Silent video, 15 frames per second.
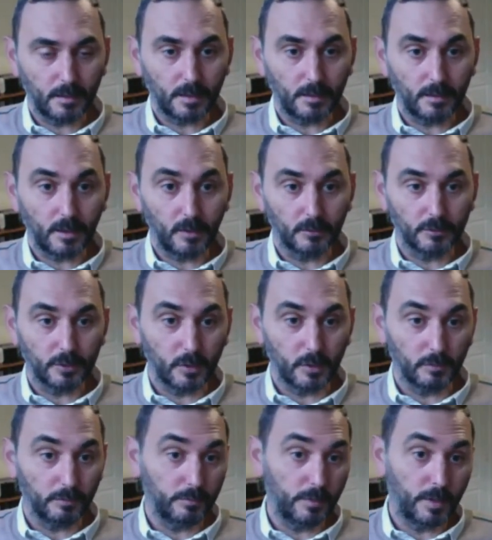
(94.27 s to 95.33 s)
also
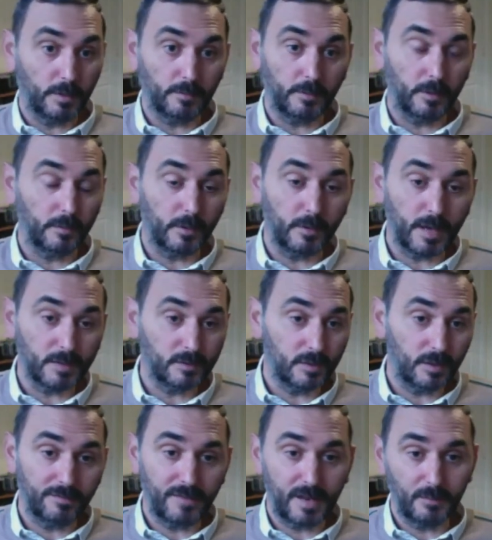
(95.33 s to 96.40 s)
the rest of the
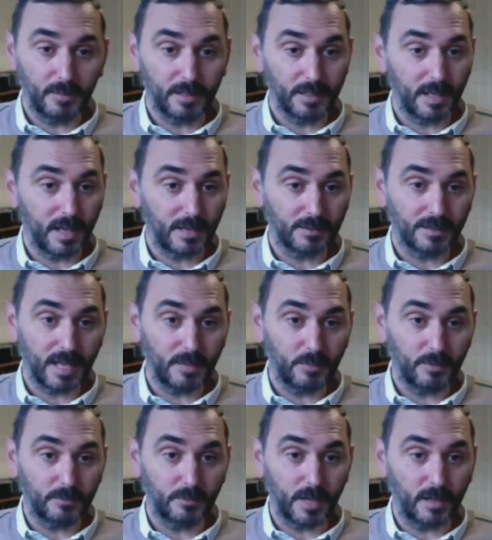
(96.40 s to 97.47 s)
family escape as well.